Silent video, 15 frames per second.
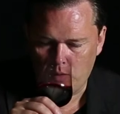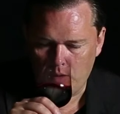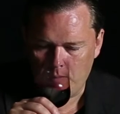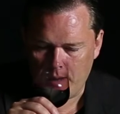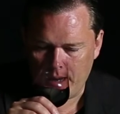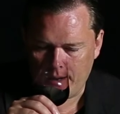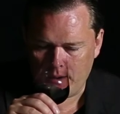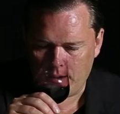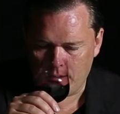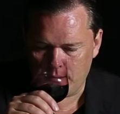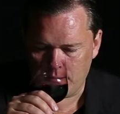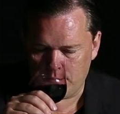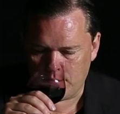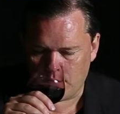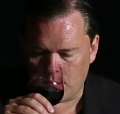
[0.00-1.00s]
with
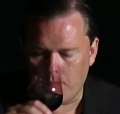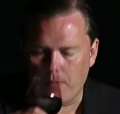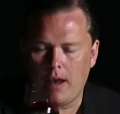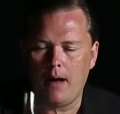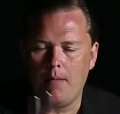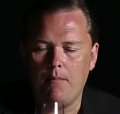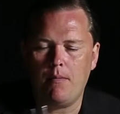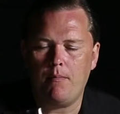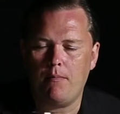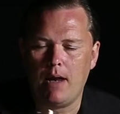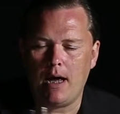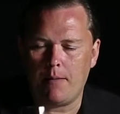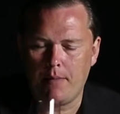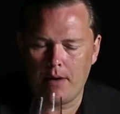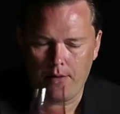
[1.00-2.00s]
blackcurrant, dark plum,
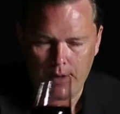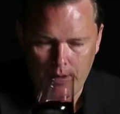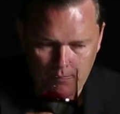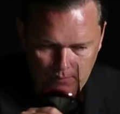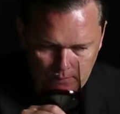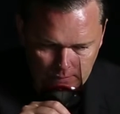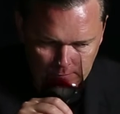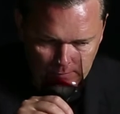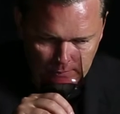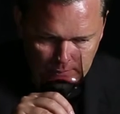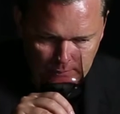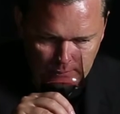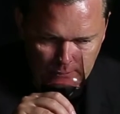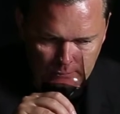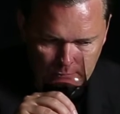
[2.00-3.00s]
blackberry,
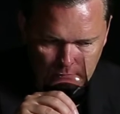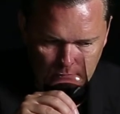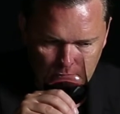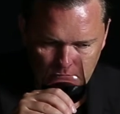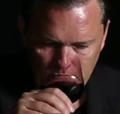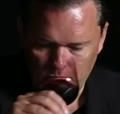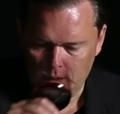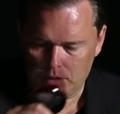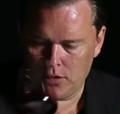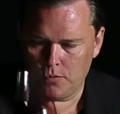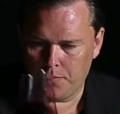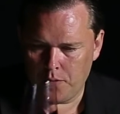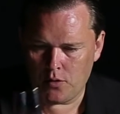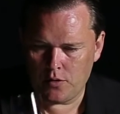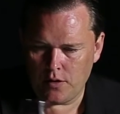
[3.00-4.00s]
but good
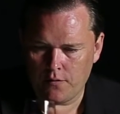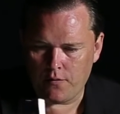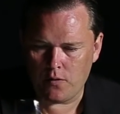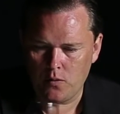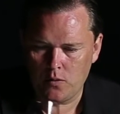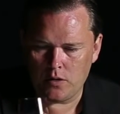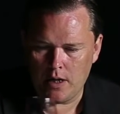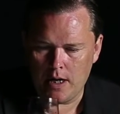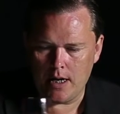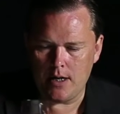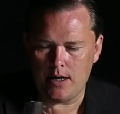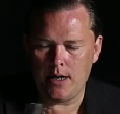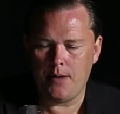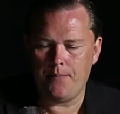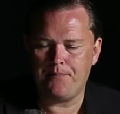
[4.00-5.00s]
purity of fruit and
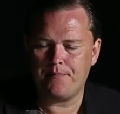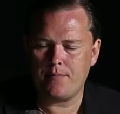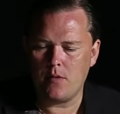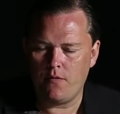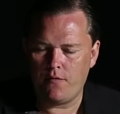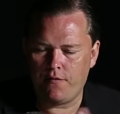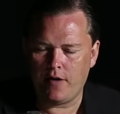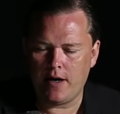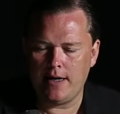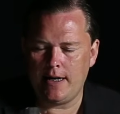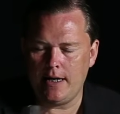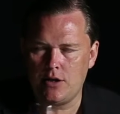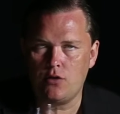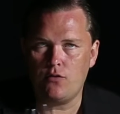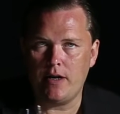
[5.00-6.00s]
um, finely
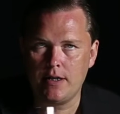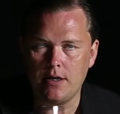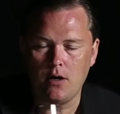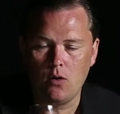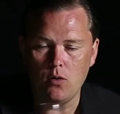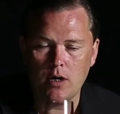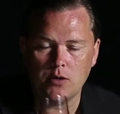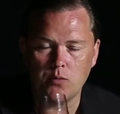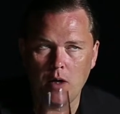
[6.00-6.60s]
integrated oak as